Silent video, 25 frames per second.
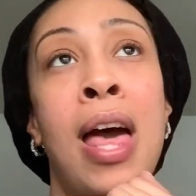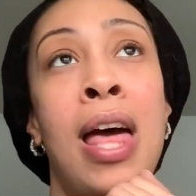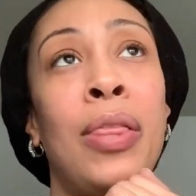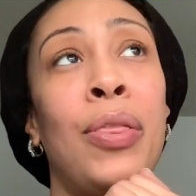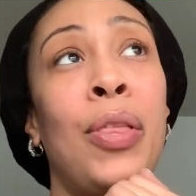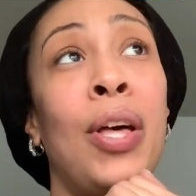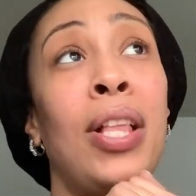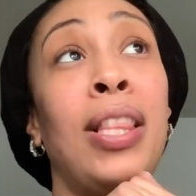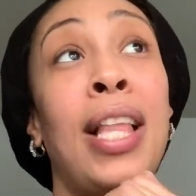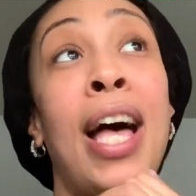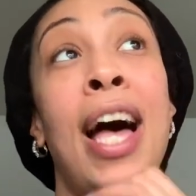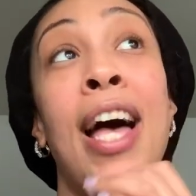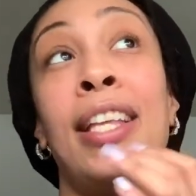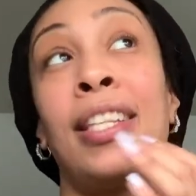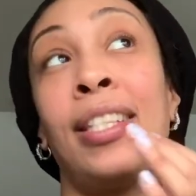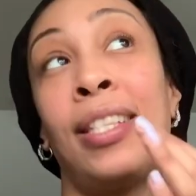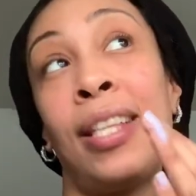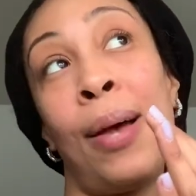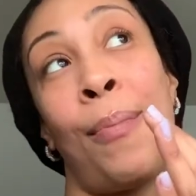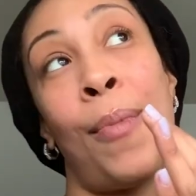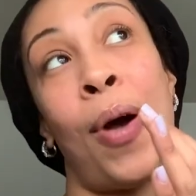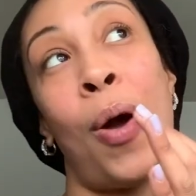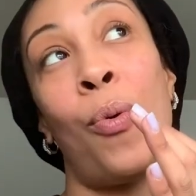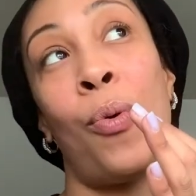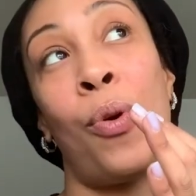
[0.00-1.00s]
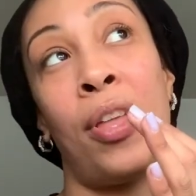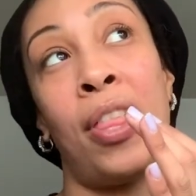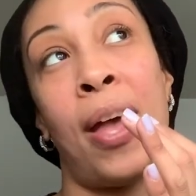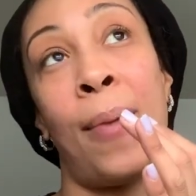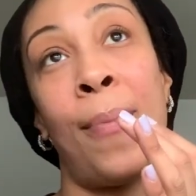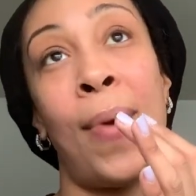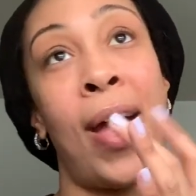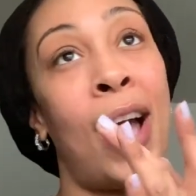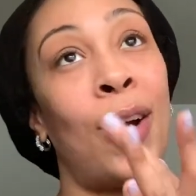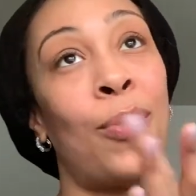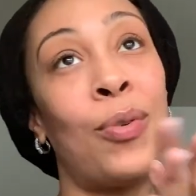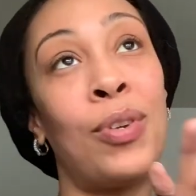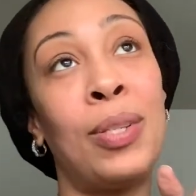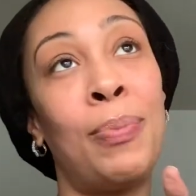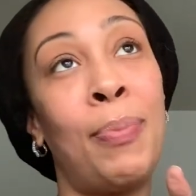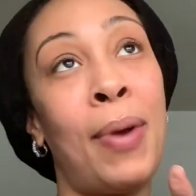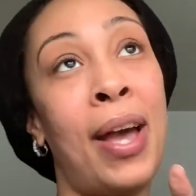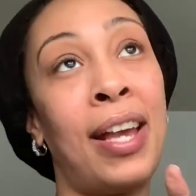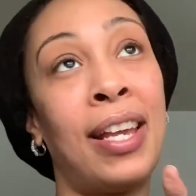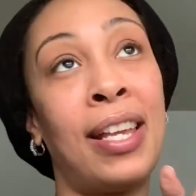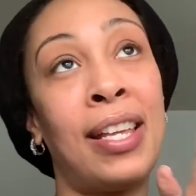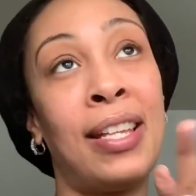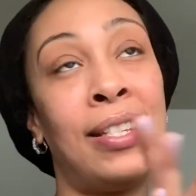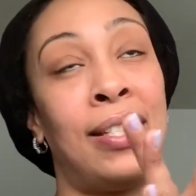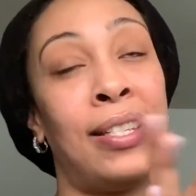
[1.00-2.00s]
The last time I wore that bag was
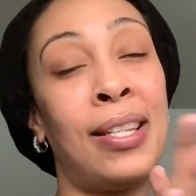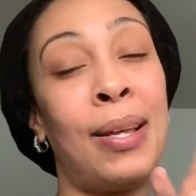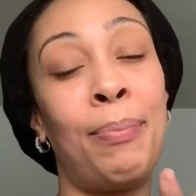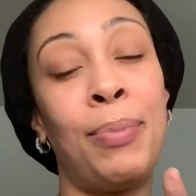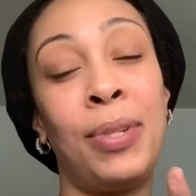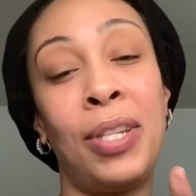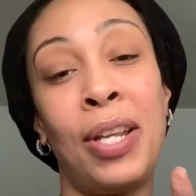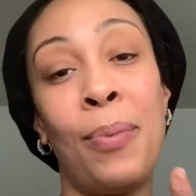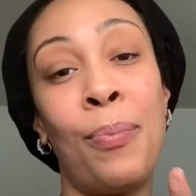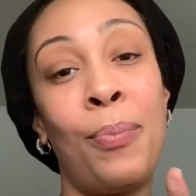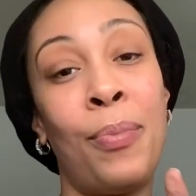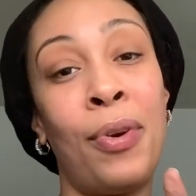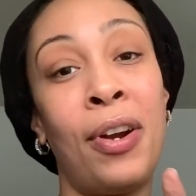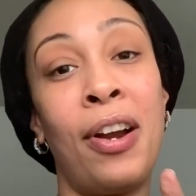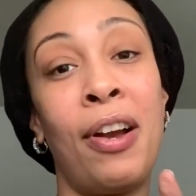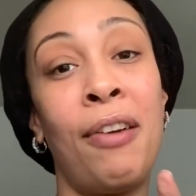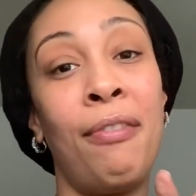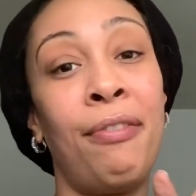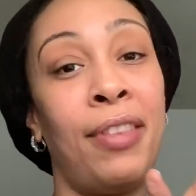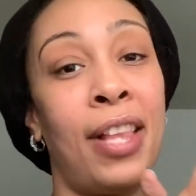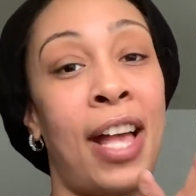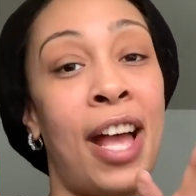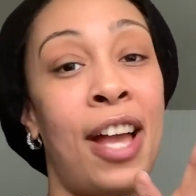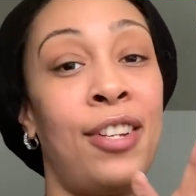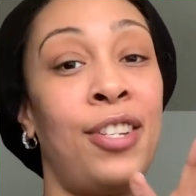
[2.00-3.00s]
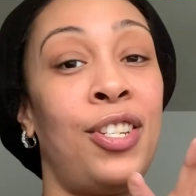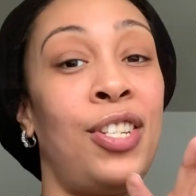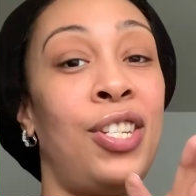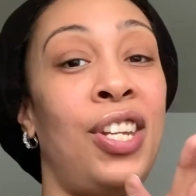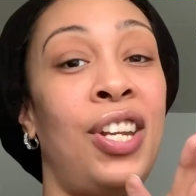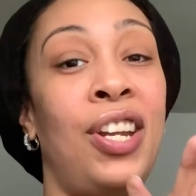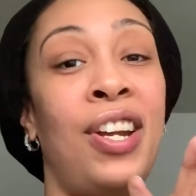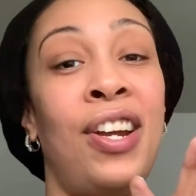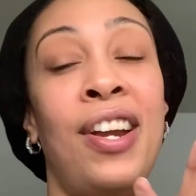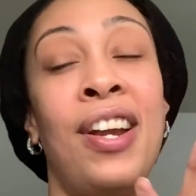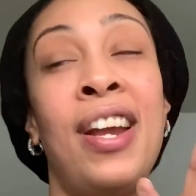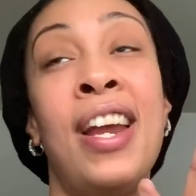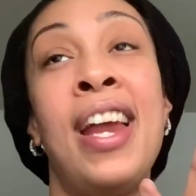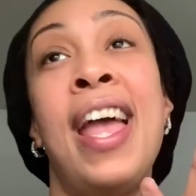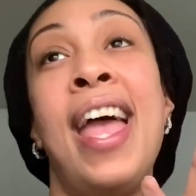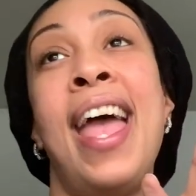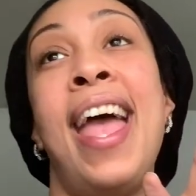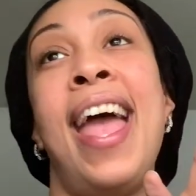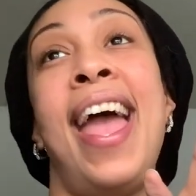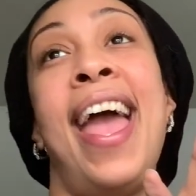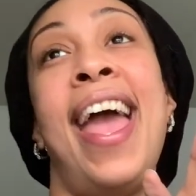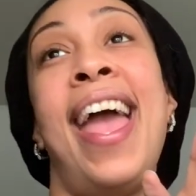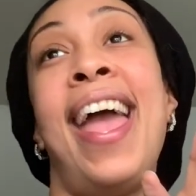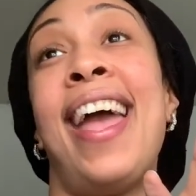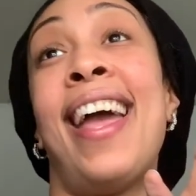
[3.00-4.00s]
back in September of last year,
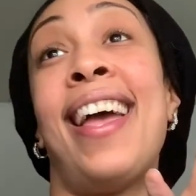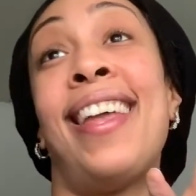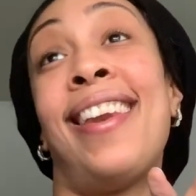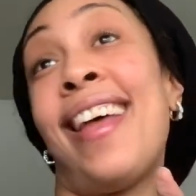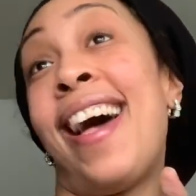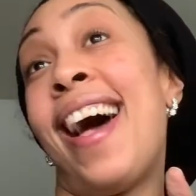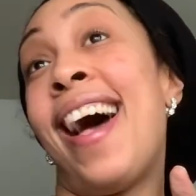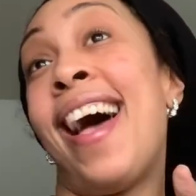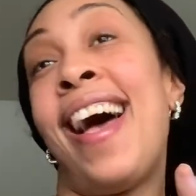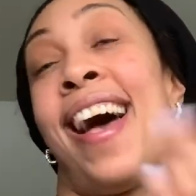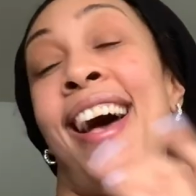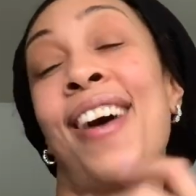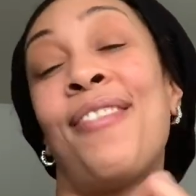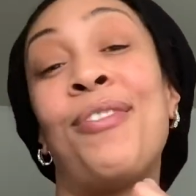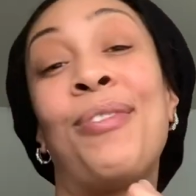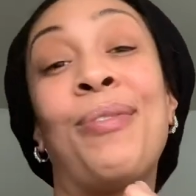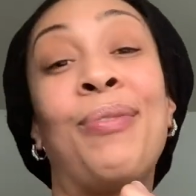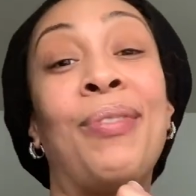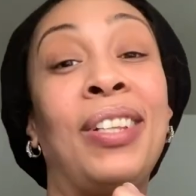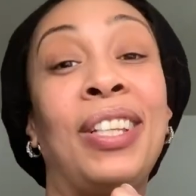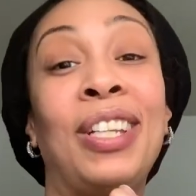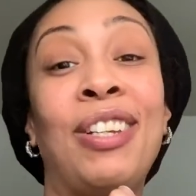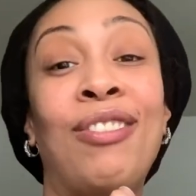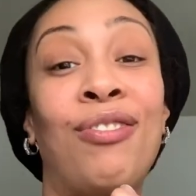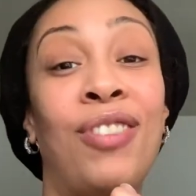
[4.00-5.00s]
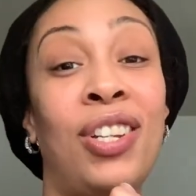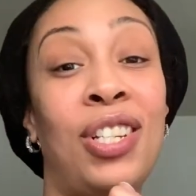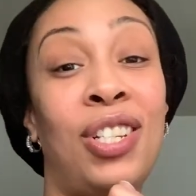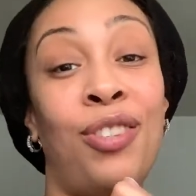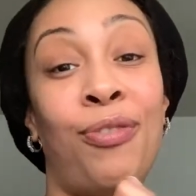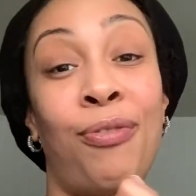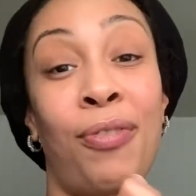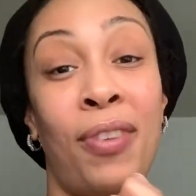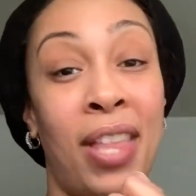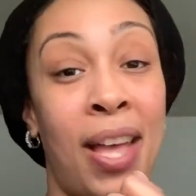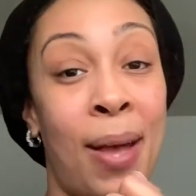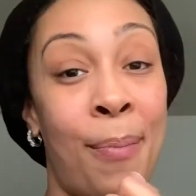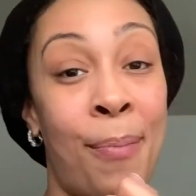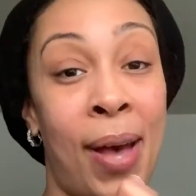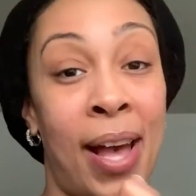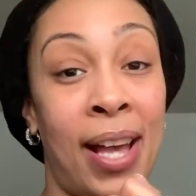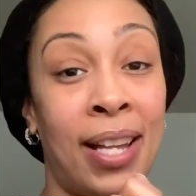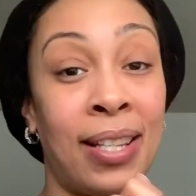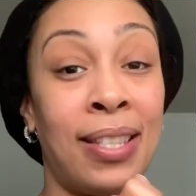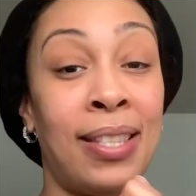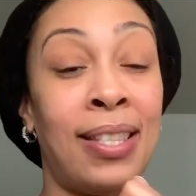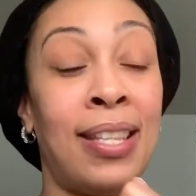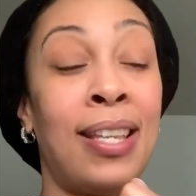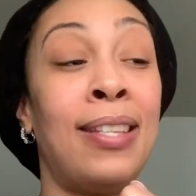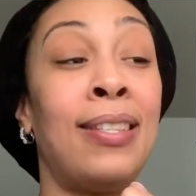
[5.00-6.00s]
and I haven't really reached for that bag
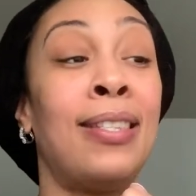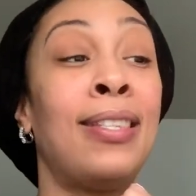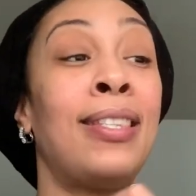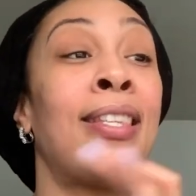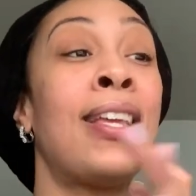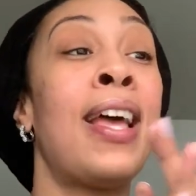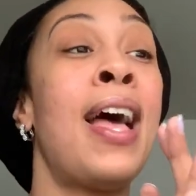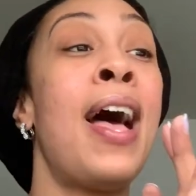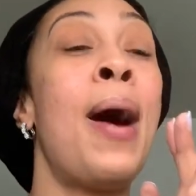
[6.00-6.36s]
since.